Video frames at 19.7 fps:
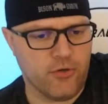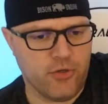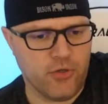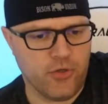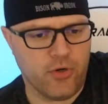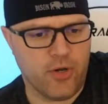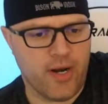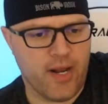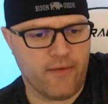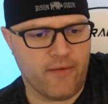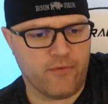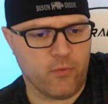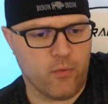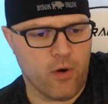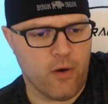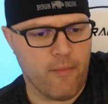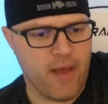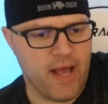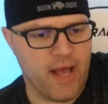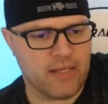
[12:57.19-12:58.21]
you do not have to
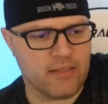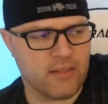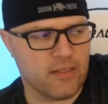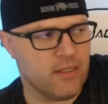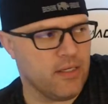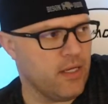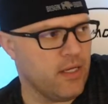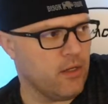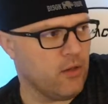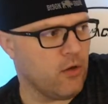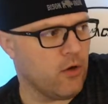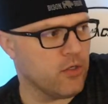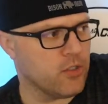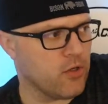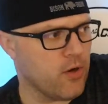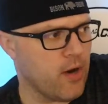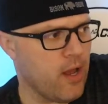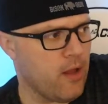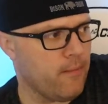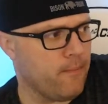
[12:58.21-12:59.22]
wear a mask in a
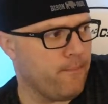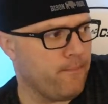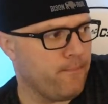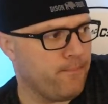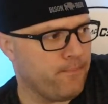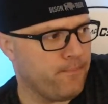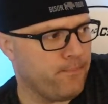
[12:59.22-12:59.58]
large crowd.